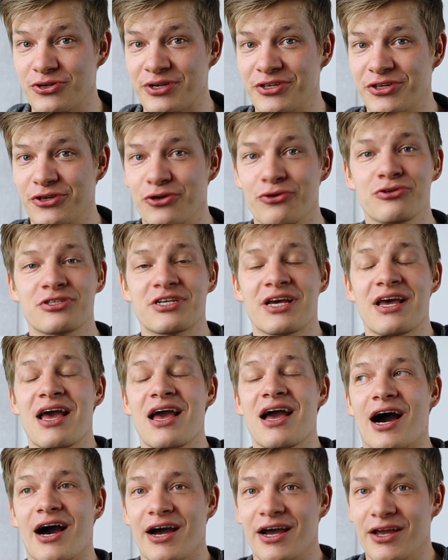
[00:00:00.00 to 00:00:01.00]
you can use,
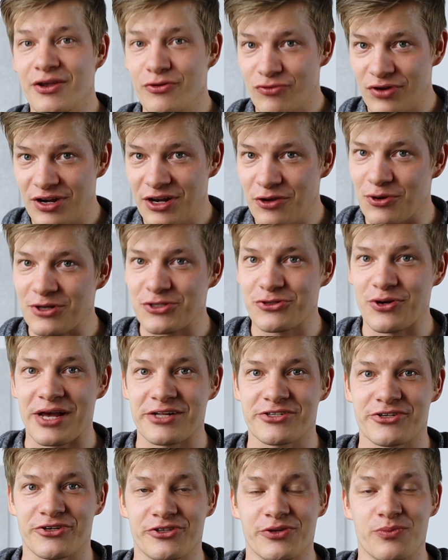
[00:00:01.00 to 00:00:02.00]
I really want to
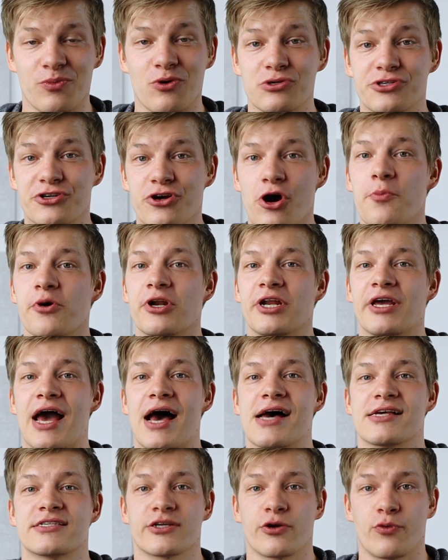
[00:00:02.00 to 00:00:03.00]
answer the most commonly
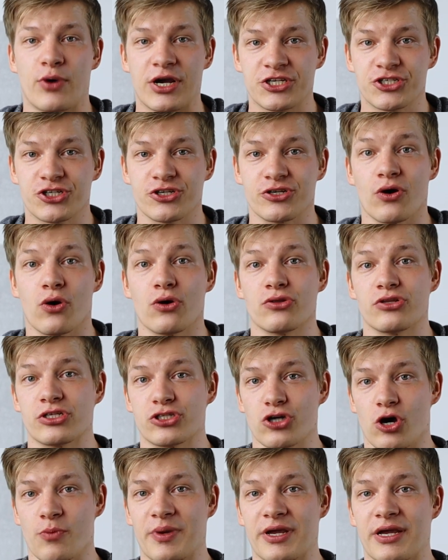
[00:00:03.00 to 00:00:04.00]
asked question on the
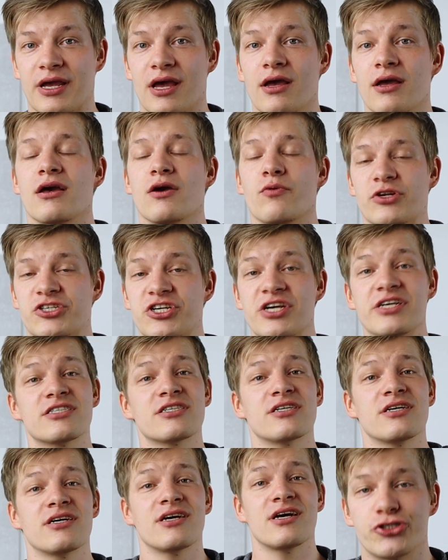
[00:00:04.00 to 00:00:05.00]
topic, which
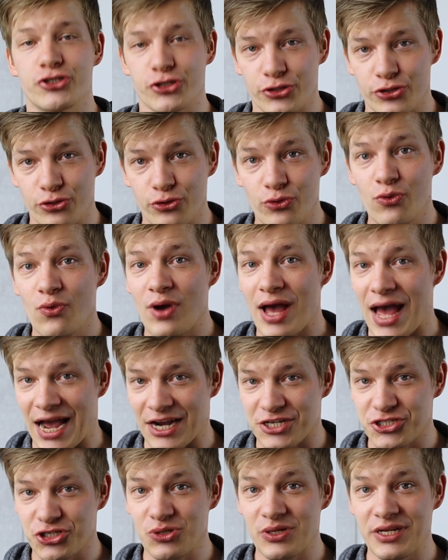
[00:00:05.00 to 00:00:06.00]
is, do you
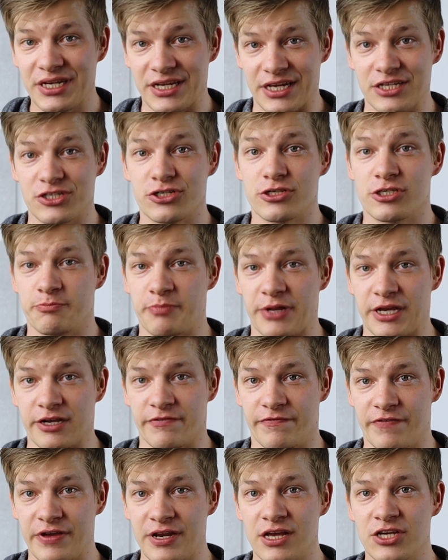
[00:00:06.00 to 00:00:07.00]
actually need to
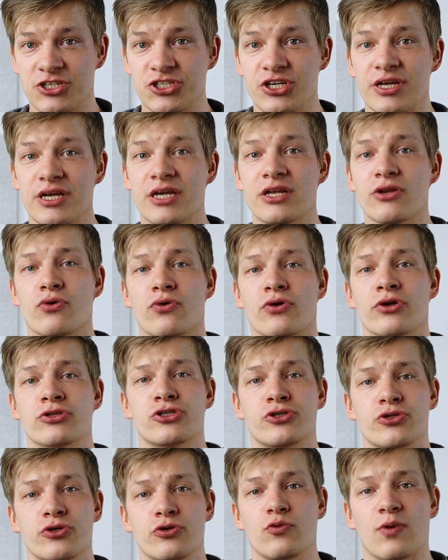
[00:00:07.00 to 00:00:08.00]
speak Finnish in order
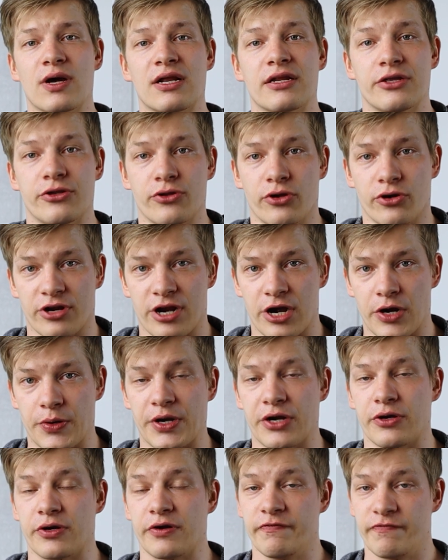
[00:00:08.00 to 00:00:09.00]
to do well in your
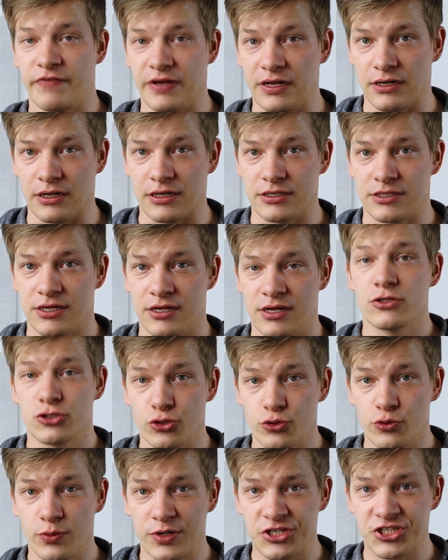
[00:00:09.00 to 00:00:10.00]
career in Finland?
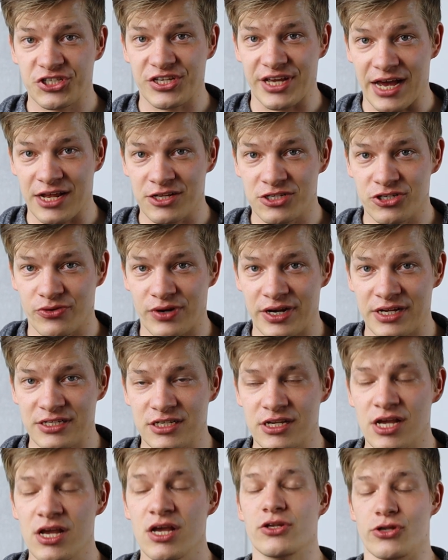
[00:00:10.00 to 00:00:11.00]
To which the answer
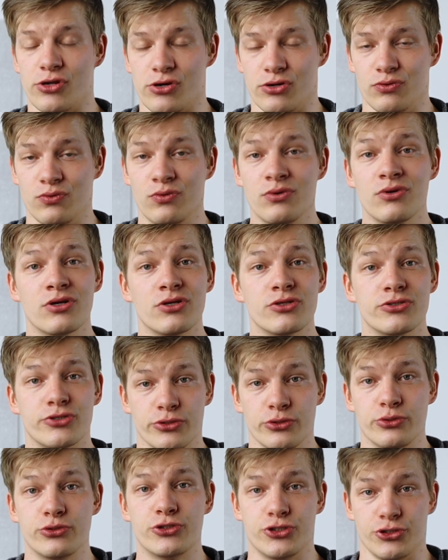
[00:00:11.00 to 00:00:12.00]
is, no,
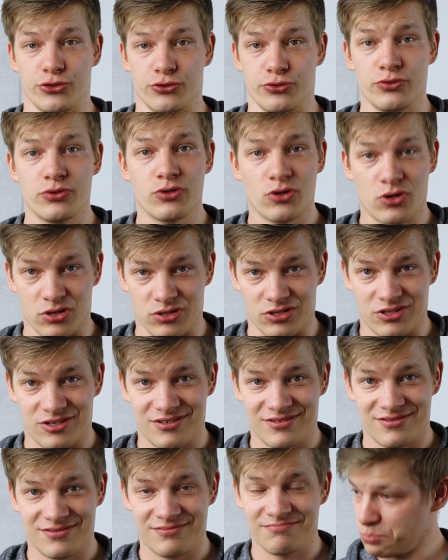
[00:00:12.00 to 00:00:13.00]
you do not.
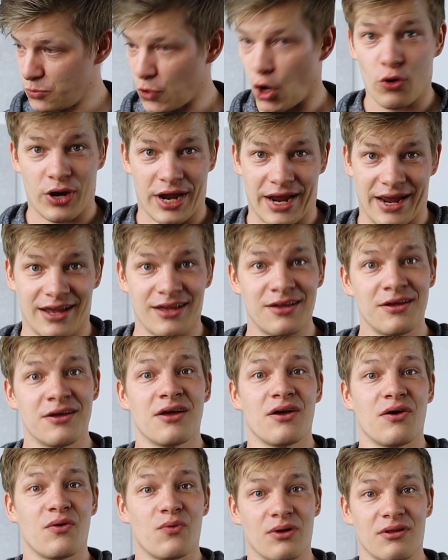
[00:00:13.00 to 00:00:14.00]
Okay,
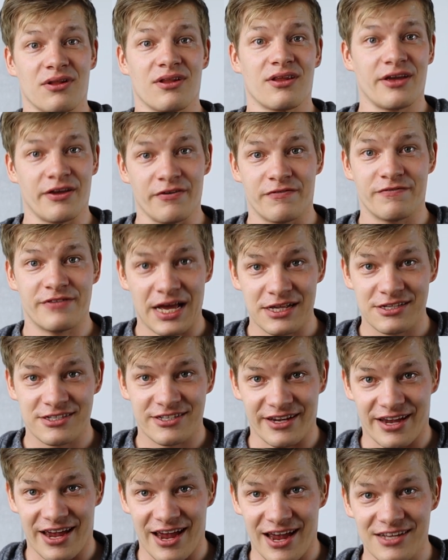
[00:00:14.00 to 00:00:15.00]
well, if that's
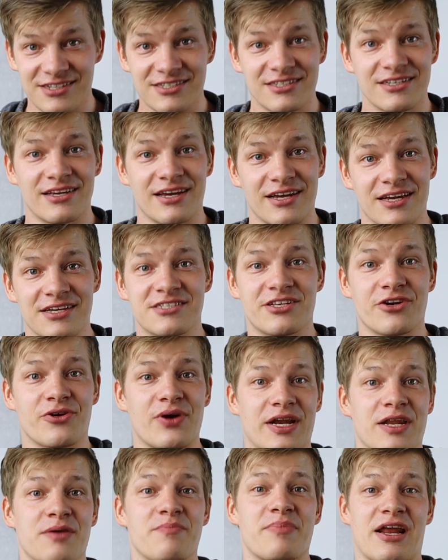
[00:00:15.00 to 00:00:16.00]
the case, is there
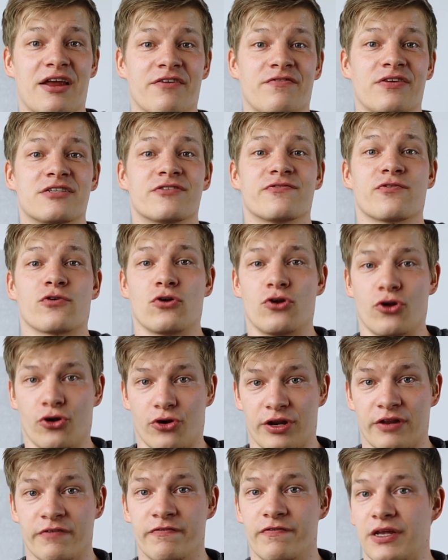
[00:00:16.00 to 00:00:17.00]
any benefits for
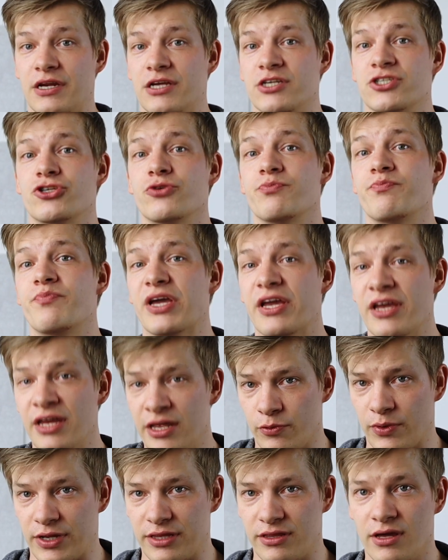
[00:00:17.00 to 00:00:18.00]
learning Finnish to
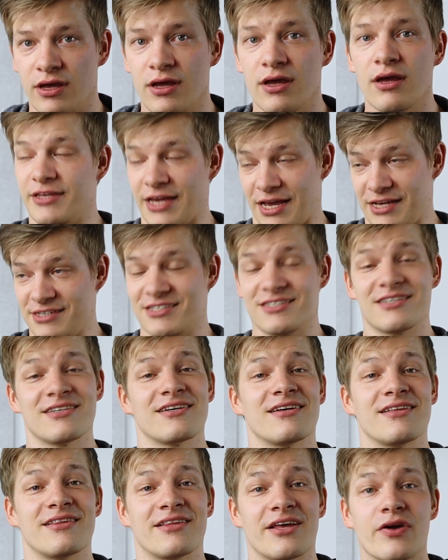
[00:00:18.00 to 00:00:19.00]
begin with? Yes,
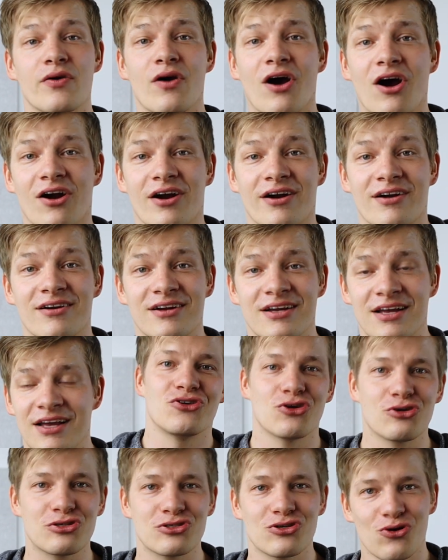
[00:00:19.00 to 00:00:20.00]
there are.
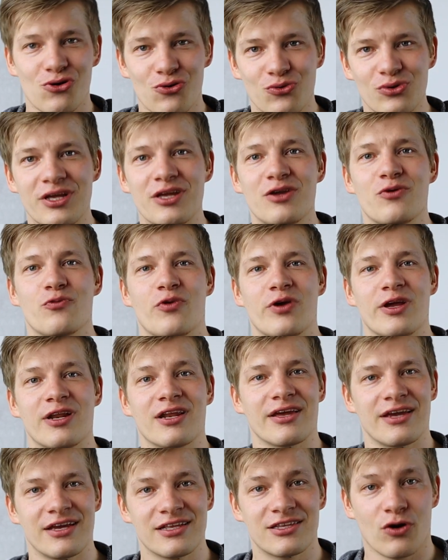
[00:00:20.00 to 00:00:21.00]
Not only
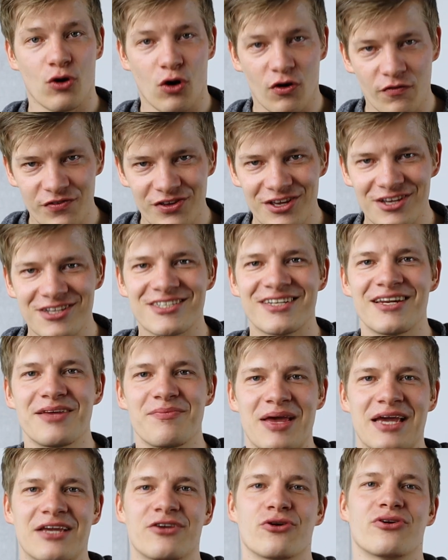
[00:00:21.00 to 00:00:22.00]
will it obviously
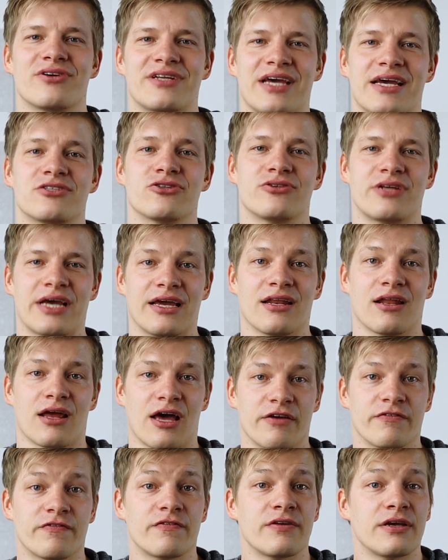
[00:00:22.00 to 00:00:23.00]
make your day-to-day
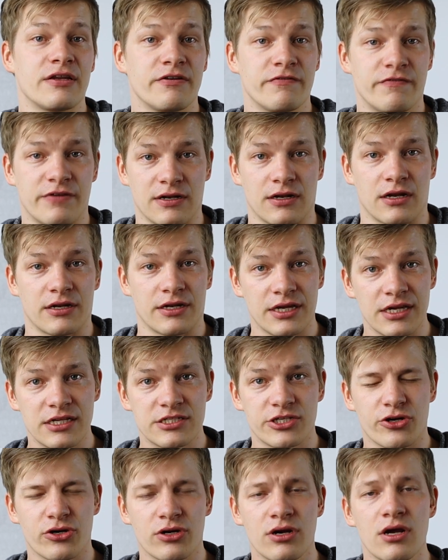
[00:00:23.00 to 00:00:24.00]
life in Finland
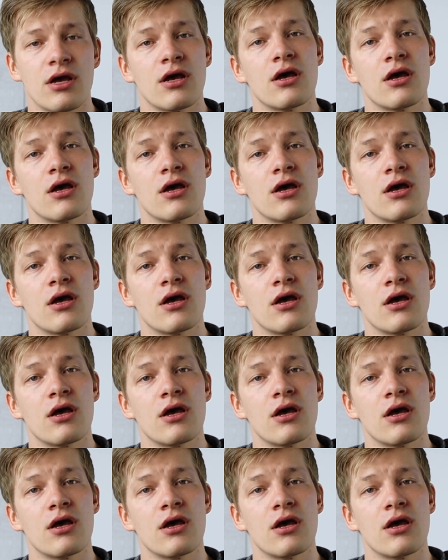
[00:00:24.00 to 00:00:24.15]
easier,